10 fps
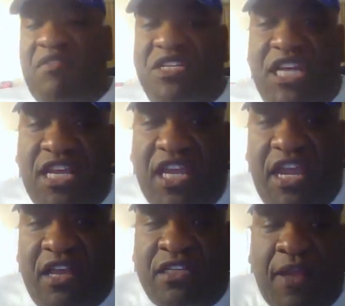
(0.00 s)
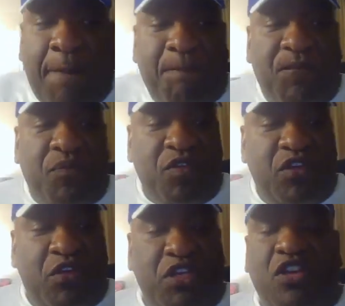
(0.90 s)
or 10 years,
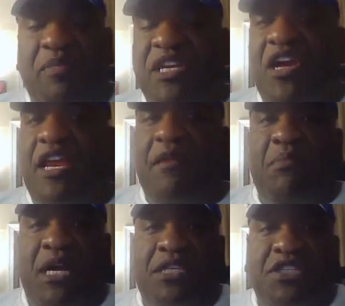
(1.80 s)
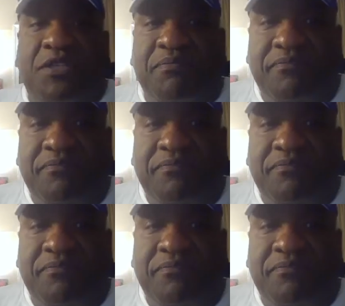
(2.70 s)
it could have been done in months.